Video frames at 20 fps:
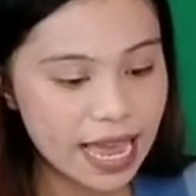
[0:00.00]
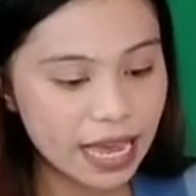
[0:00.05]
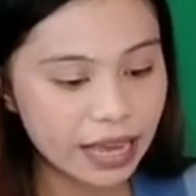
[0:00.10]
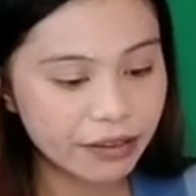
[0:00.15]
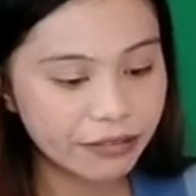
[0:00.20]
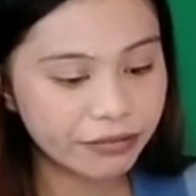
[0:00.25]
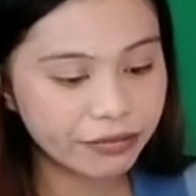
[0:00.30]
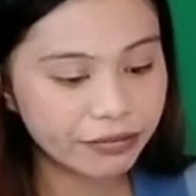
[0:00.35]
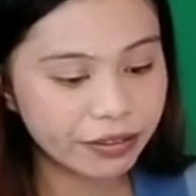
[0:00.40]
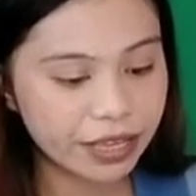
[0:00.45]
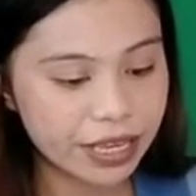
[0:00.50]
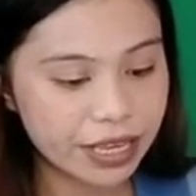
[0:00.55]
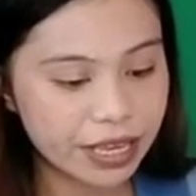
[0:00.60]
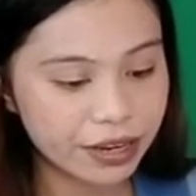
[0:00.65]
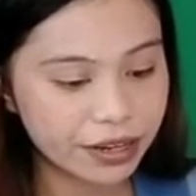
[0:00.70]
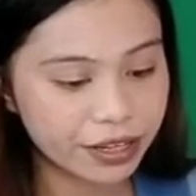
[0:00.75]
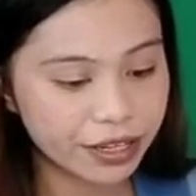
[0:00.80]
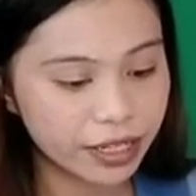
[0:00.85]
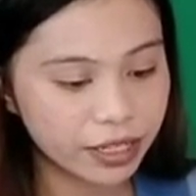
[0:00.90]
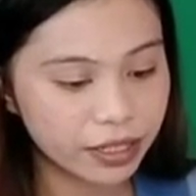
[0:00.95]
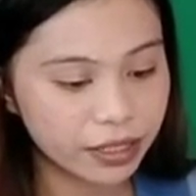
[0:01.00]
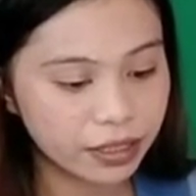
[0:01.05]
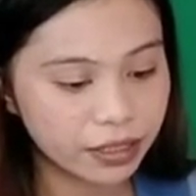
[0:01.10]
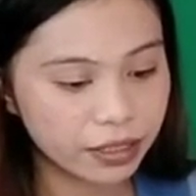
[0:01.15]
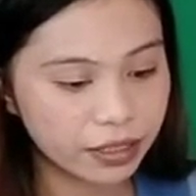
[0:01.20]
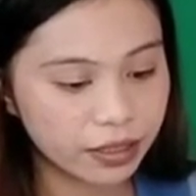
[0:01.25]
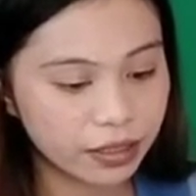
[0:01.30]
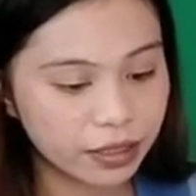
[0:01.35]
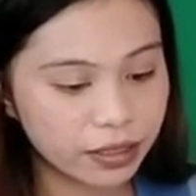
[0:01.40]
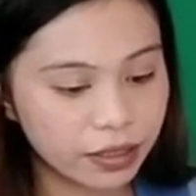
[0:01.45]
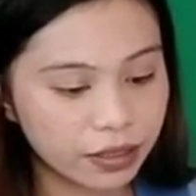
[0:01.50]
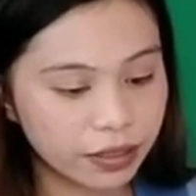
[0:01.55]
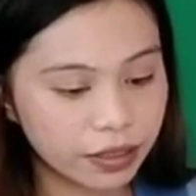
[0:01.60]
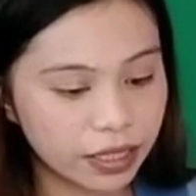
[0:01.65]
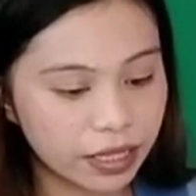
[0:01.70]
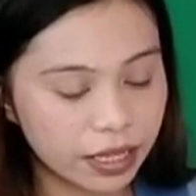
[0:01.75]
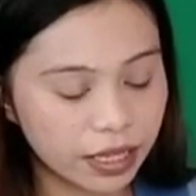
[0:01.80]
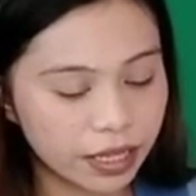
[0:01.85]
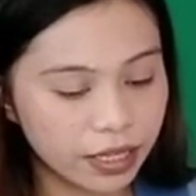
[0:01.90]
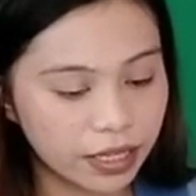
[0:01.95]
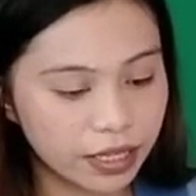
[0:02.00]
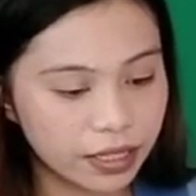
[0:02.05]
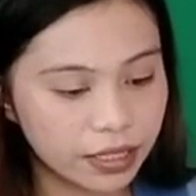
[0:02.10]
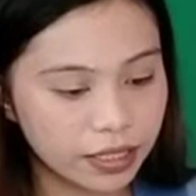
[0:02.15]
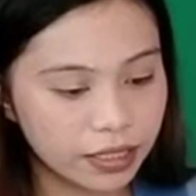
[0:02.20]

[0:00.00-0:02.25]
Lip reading: have here, okay,